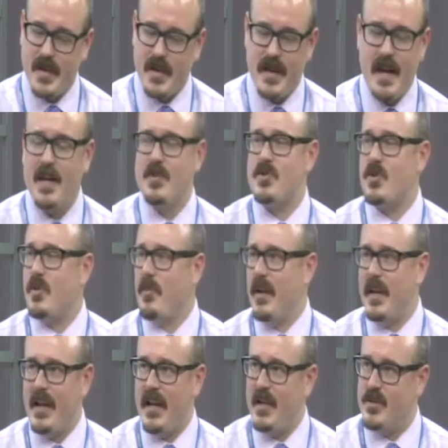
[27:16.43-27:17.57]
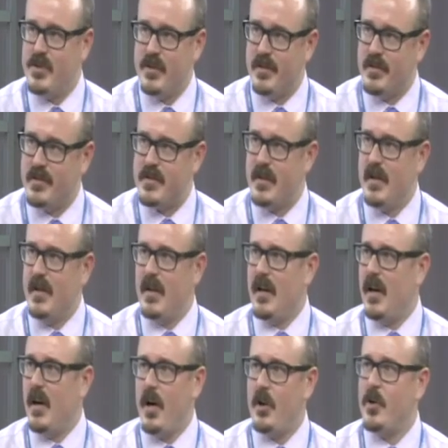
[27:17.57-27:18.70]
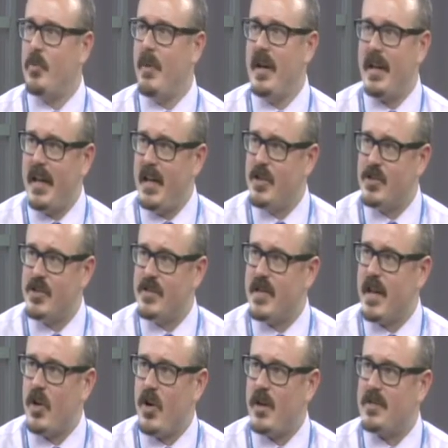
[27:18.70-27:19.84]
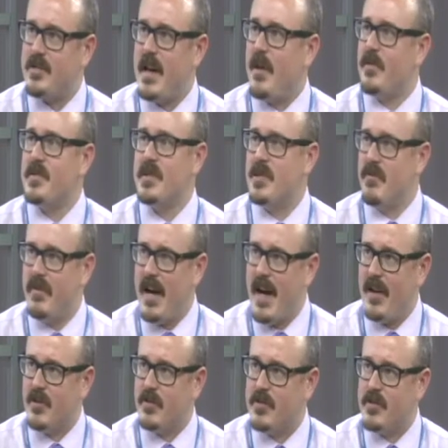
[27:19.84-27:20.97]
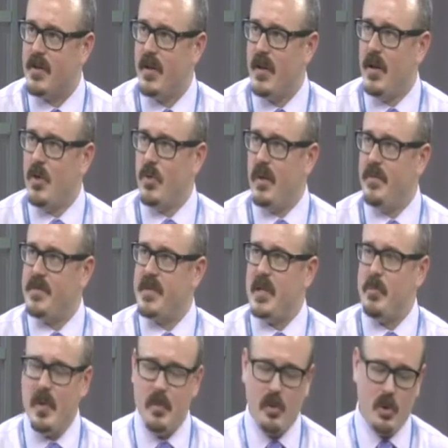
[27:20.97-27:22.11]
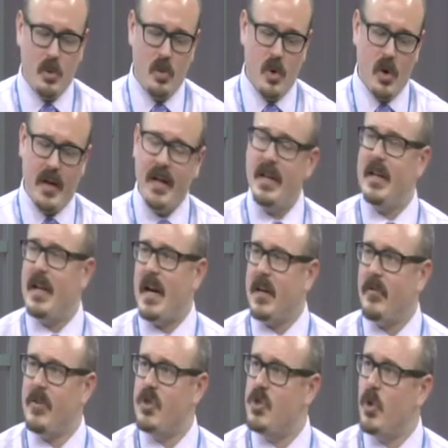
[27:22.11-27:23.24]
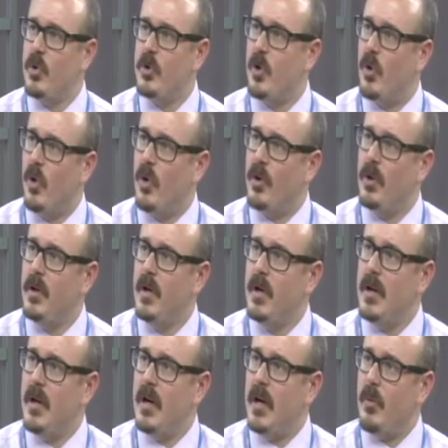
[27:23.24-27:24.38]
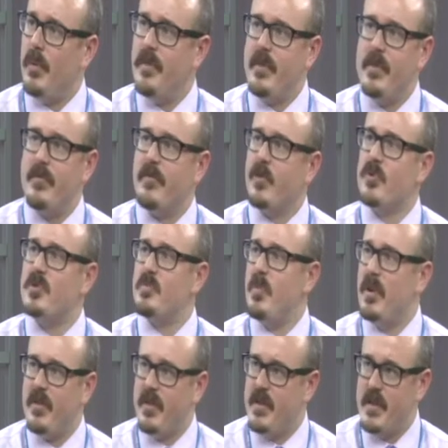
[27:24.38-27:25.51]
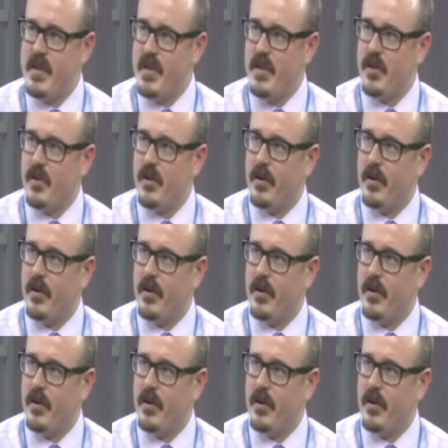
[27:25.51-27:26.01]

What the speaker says: cancer medications, other medications that cost thousands of dollars. We've seen people who are in and out of the donut hole within the first month of the year.